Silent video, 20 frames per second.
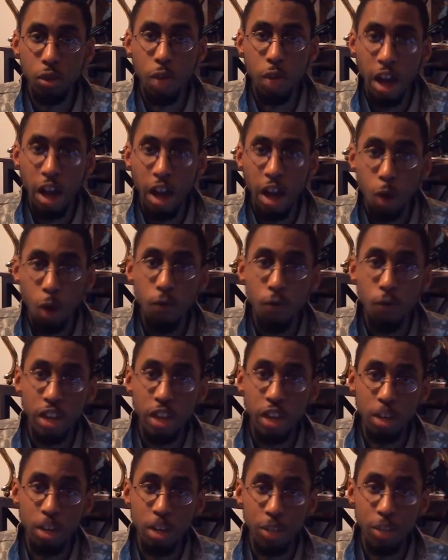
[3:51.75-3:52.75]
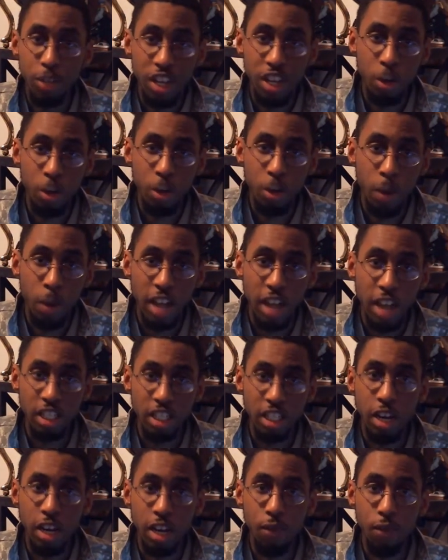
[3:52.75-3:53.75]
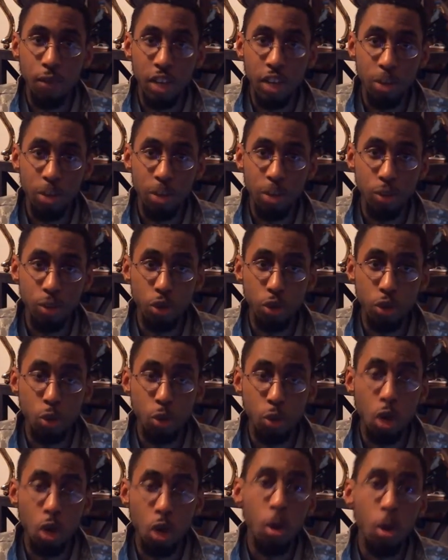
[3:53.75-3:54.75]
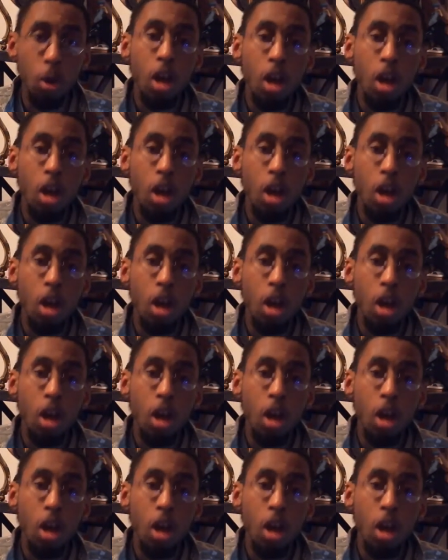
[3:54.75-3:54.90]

how fandom can interact and how fandom can grow.